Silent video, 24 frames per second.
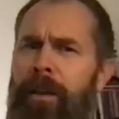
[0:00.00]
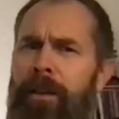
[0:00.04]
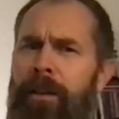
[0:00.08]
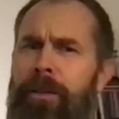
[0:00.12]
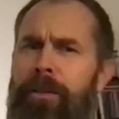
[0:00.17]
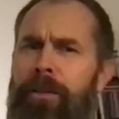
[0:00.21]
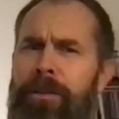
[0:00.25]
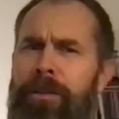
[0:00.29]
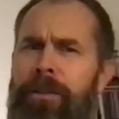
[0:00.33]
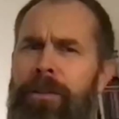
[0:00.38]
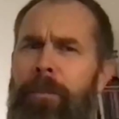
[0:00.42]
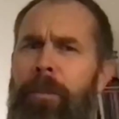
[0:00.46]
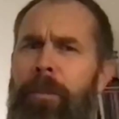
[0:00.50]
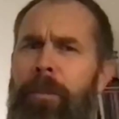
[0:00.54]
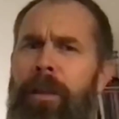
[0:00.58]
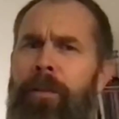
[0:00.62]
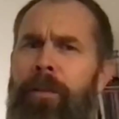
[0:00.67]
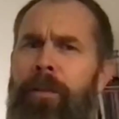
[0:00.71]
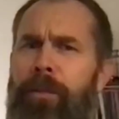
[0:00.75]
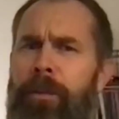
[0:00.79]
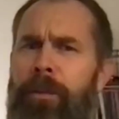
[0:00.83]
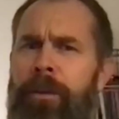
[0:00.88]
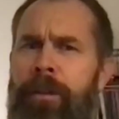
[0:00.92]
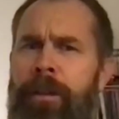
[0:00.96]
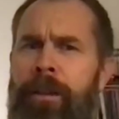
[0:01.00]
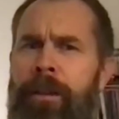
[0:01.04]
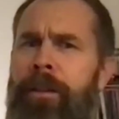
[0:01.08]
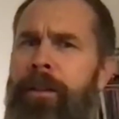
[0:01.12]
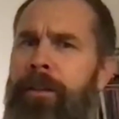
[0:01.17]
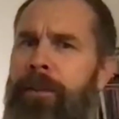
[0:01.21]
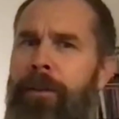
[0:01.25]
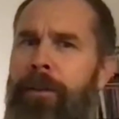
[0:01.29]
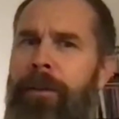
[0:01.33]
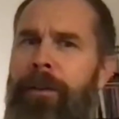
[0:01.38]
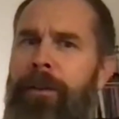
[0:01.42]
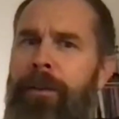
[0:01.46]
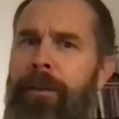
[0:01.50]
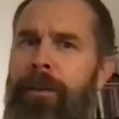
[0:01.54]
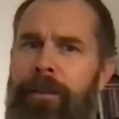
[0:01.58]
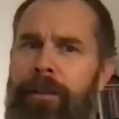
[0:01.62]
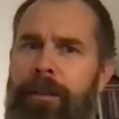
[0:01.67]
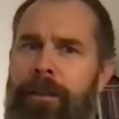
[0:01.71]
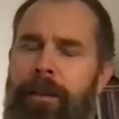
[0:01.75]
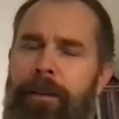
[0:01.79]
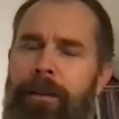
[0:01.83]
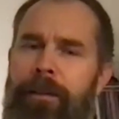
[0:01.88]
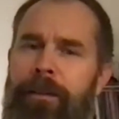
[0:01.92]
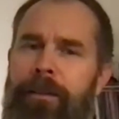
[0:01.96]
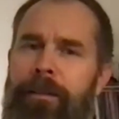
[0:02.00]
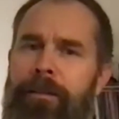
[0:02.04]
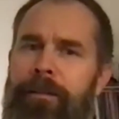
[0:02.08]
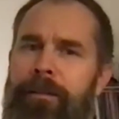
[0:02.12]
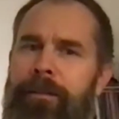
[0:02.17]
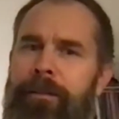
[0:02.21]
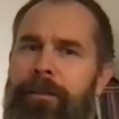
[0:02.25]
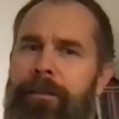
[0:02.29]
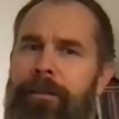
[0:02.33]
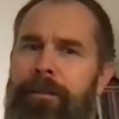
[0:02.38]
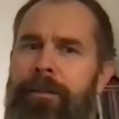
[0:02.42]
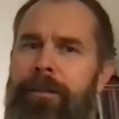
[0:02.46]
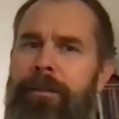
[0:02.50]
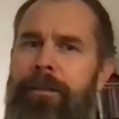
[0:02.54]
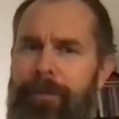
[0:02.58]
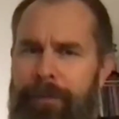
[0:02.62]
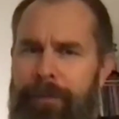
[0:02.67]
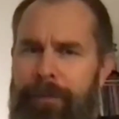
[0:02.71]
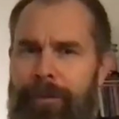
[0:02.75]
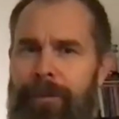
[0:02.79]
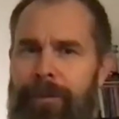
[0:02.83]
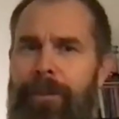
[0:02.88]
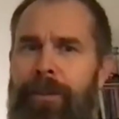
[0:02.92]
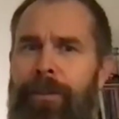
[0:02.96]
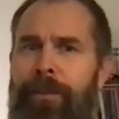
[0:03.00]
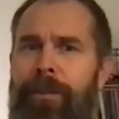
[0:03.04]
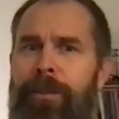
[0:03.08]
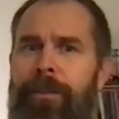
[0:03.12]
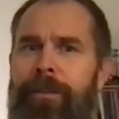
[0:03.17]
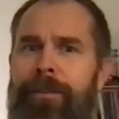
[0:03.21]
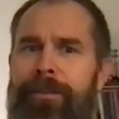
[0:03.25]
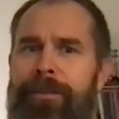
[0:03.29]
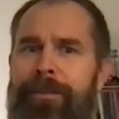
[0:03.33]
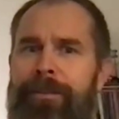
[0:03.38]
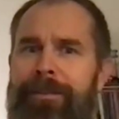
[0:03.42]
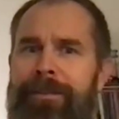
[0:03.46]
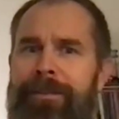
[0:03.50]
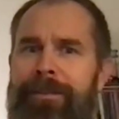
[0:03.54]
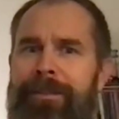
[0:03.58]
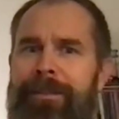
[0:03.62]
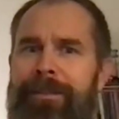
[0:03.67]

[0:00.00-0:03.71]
why you should apply for an industry discount. You know?